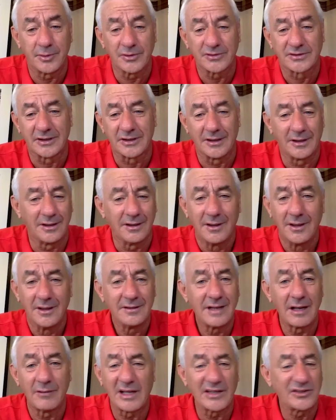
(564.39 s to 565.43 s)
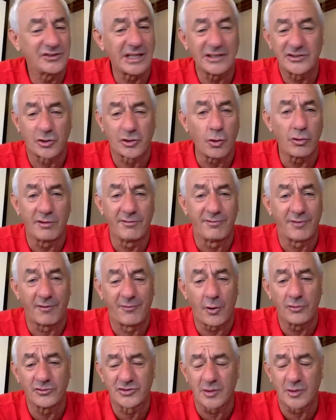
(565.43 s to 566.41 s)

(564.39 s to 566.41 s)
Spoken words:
but they're scoring for fun.